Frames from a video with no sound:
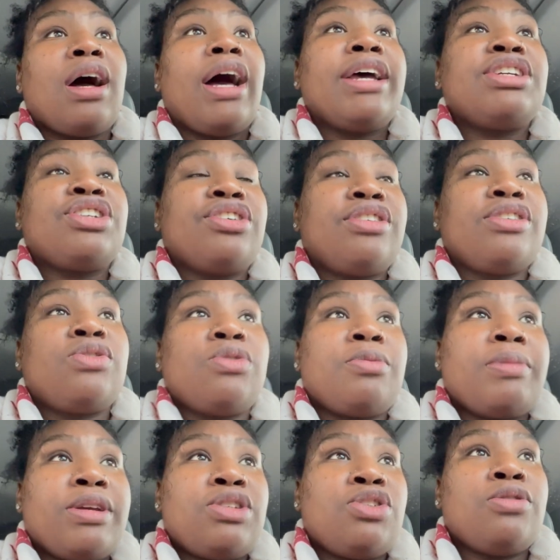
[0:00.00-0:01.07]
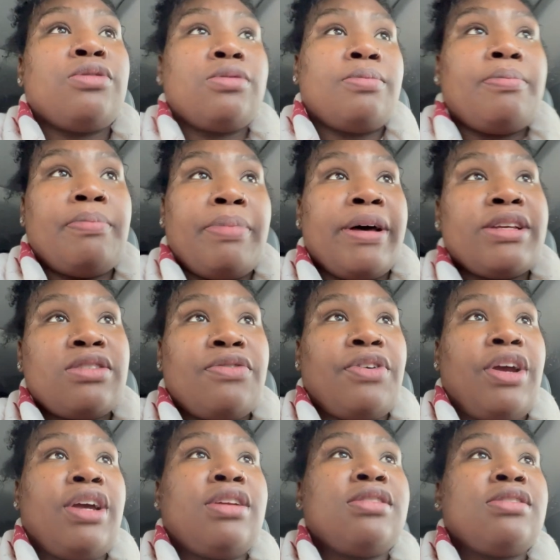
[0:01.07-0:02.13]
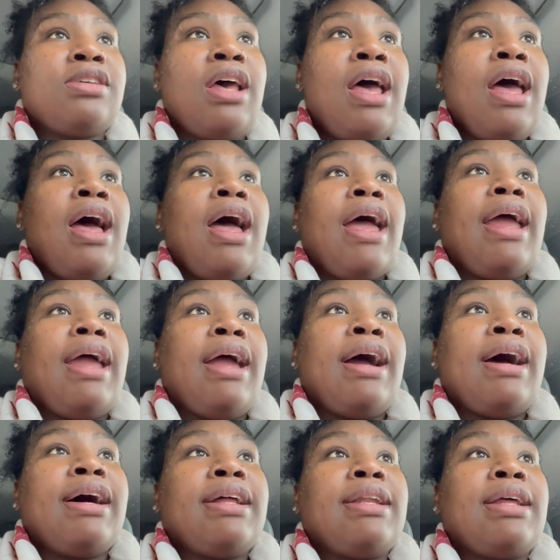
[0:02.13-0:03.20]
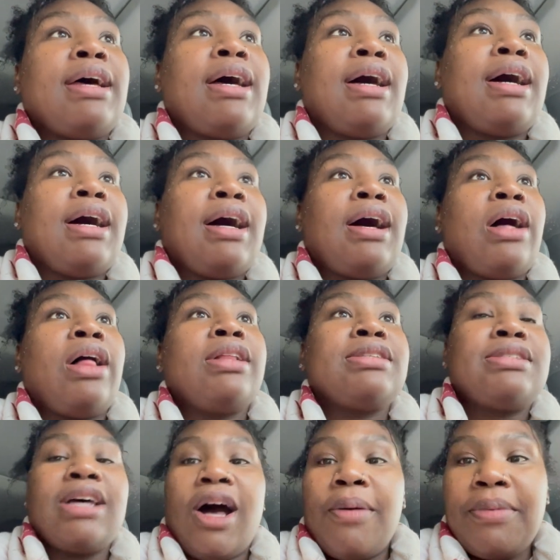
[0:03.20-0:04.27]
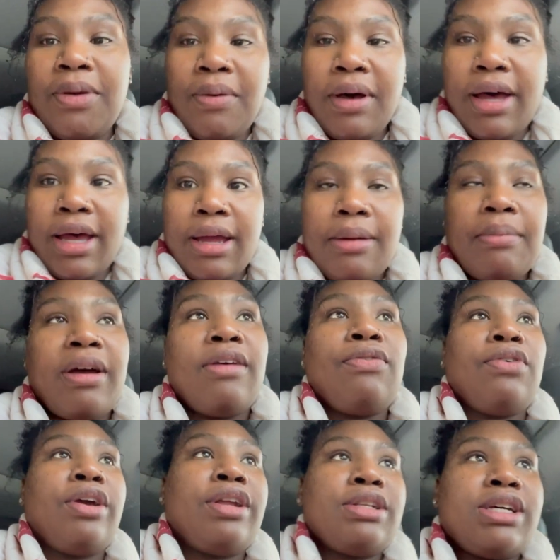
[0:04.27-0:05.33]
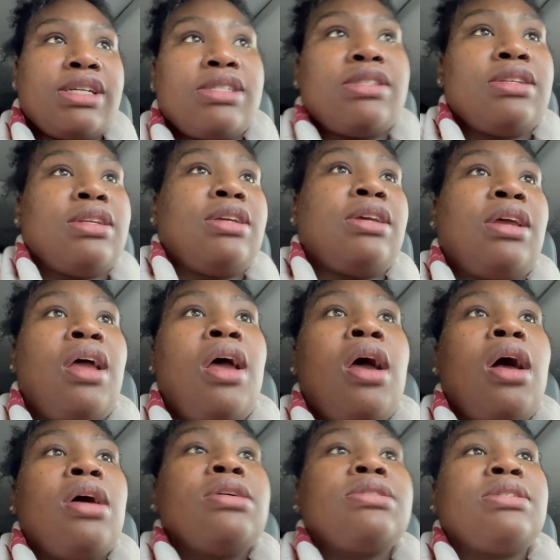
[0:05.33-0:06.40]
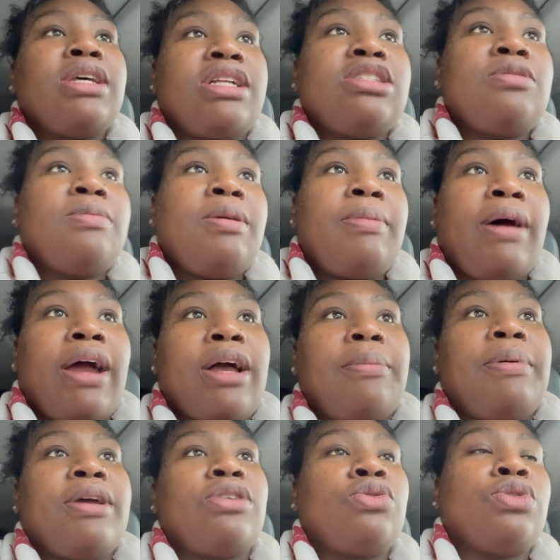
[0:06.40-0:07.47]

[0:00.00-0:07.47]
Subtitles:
I share this with my two best friends and tell me why my friend Destiny sends me back a picture.